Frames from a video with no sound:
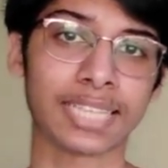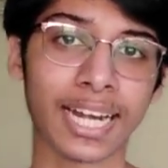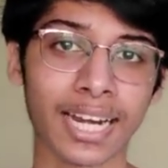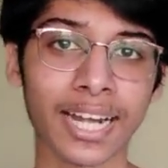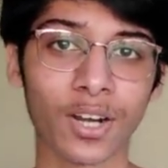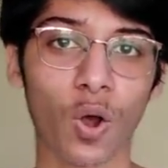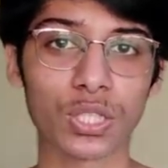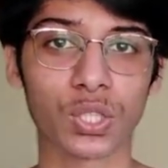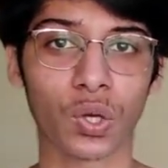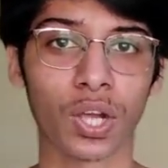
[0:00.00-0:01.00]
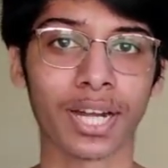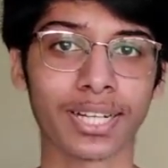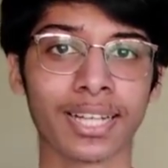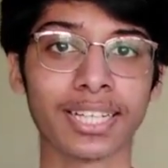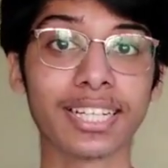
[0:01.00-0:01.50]
Satellite also
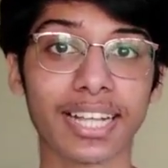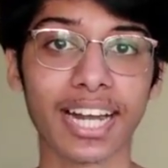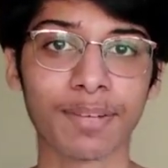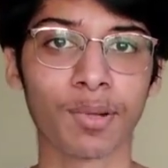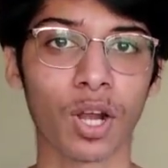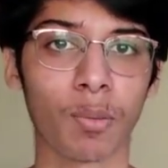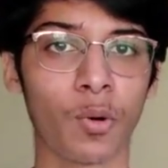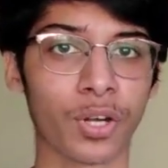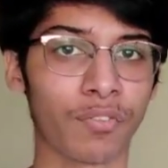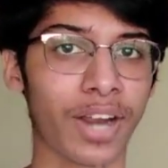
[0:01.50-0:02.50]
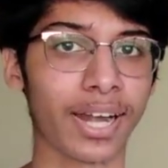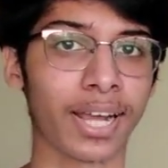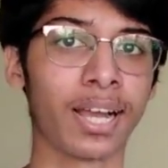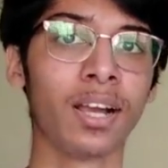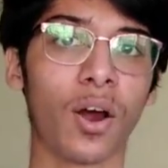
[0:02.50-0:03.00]
collect an incredible amount of
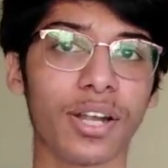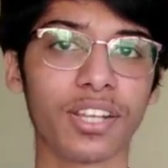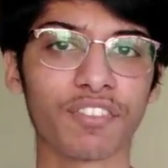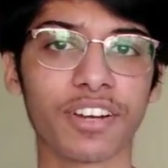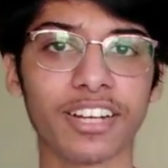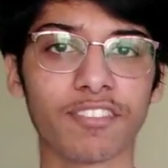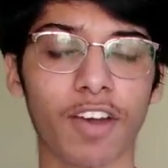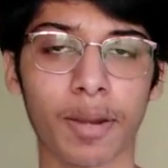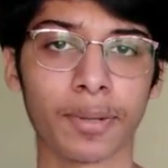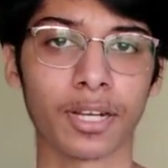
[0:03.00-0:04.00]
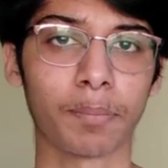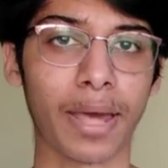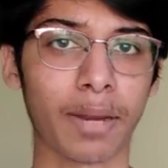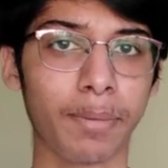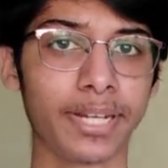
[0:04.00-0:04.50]
data on different environmental
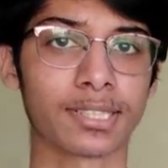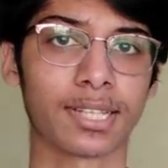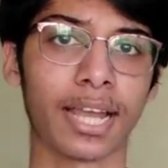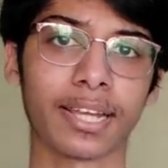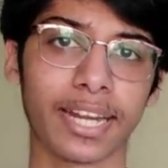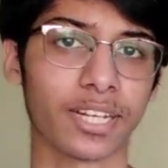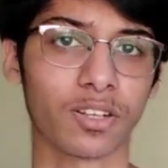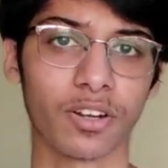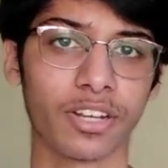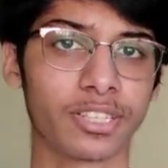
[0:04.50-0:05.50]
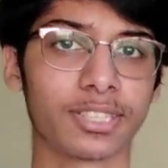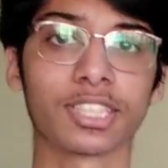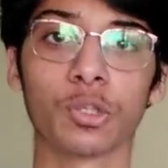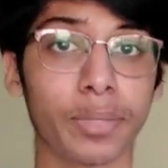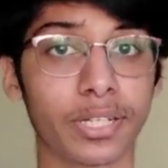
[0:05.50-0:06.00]
parameters like rain
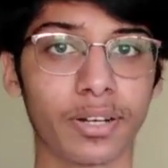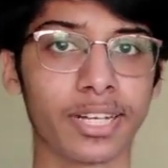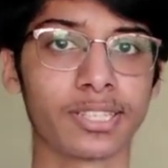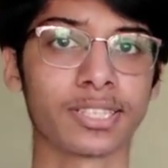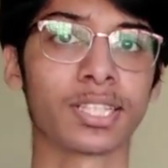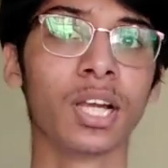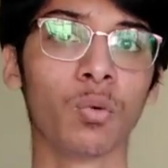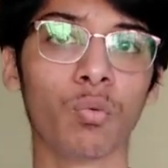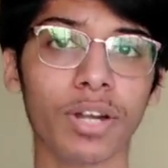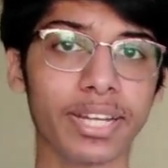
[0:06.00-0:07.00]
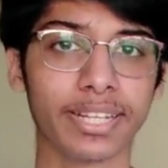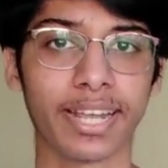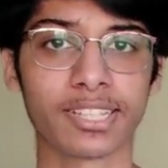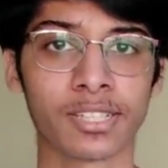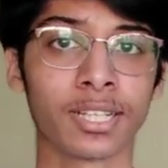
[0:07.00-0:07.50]
conditions, humid conditions, wind
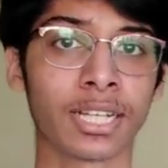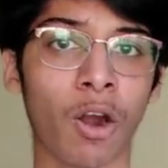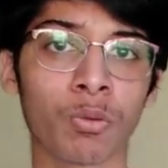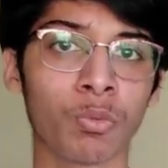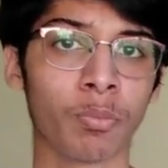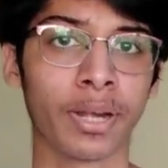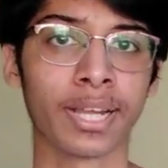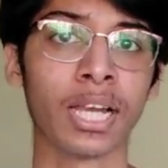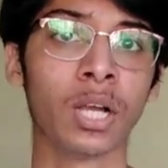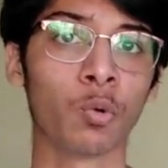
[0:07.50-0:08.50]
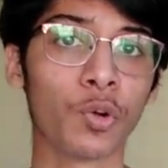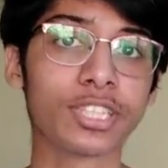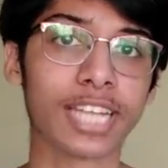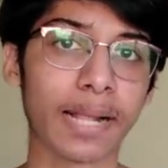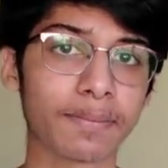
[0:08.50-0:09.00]
direction, cloud movement,
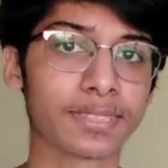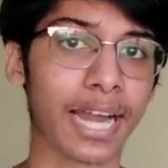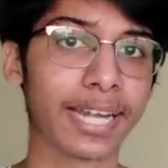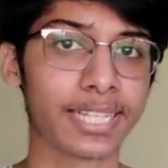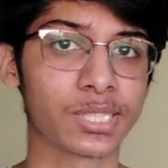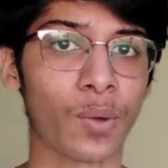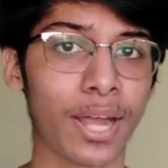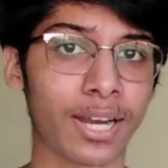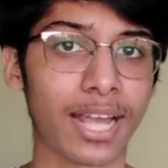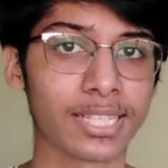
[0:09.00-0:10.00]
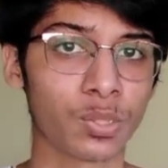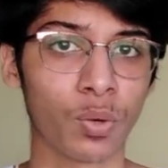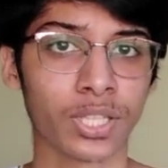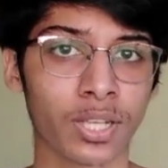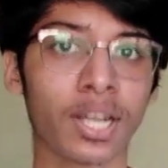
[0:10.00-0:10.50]
which helps scientists to analyze the
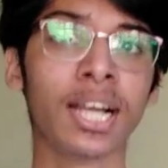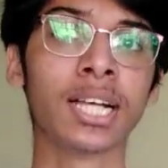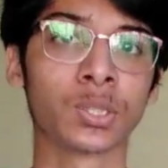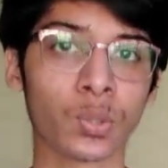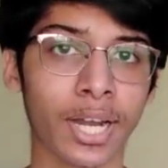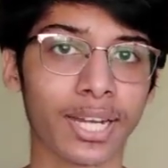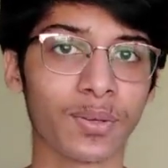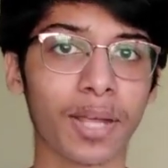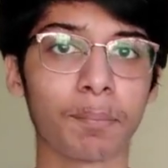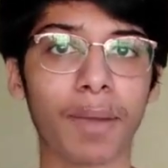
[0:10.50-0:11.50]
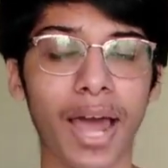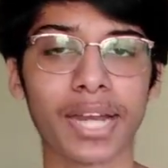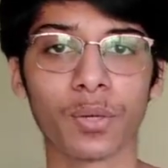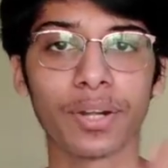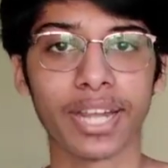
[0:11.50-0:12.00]
weather so that you can
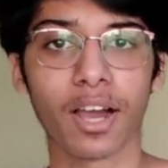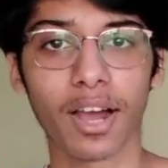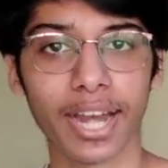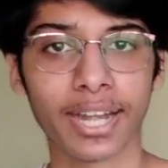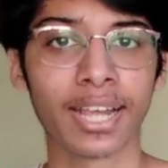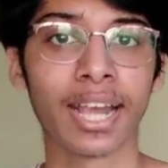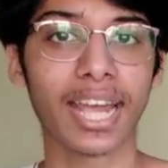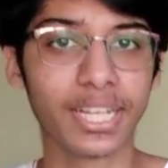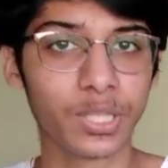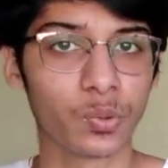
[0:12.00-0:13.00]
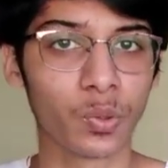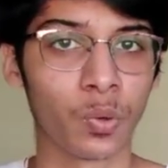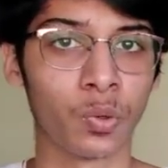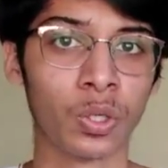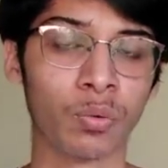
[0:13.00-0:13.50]
plan your day ahead and you
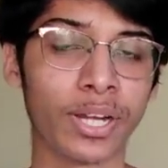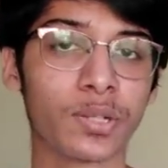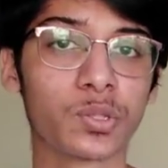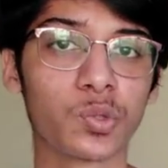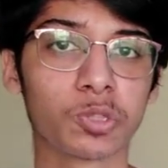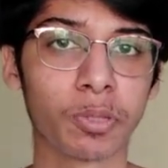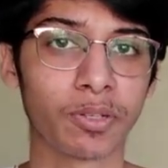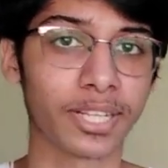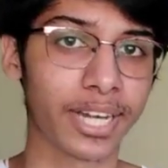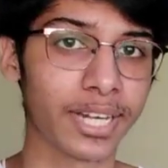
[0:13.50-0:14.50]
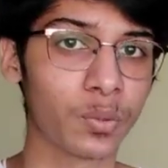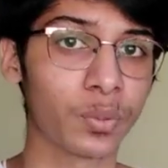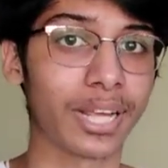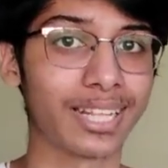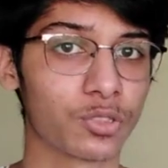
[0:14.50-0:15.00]
know when to choose between the
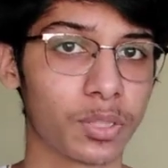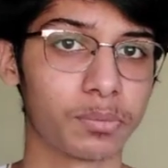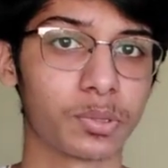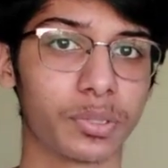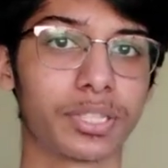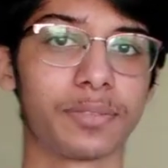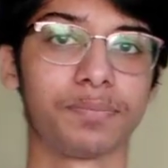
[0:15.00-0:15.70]
raincoat and swimsuit.